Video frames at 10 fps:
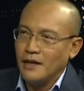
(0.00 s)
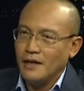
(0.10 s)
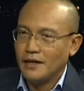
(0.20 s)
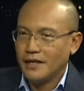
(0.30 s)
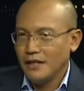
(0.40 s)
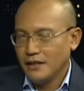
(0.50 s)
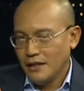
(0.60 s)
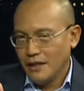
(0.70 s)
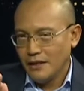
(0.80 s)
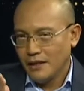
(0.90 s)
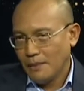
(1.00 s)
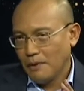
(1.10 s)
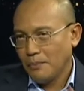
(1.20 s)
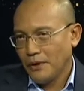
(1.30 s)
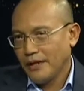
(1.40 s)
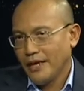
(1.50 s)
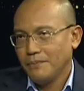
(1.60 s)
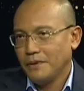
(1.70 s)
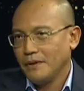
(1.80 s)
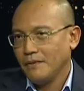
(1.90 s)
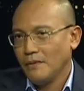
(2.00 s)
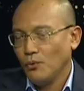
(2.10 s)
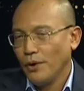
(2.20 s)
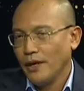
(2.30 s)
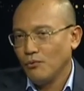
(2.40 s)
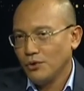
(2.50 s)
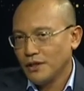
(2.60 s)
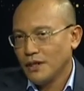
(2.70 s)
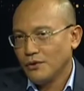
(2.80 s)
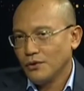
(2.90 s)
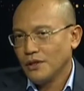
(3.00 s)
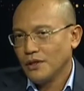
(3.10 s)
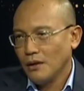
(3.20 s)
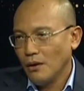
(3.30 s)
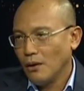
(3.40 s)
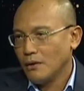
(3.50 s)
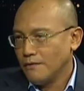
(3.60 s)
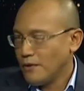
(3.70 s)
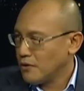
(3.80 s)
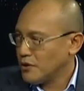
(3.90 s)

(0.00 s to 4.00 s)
I think the tipping point happened when we start to see a lot of forests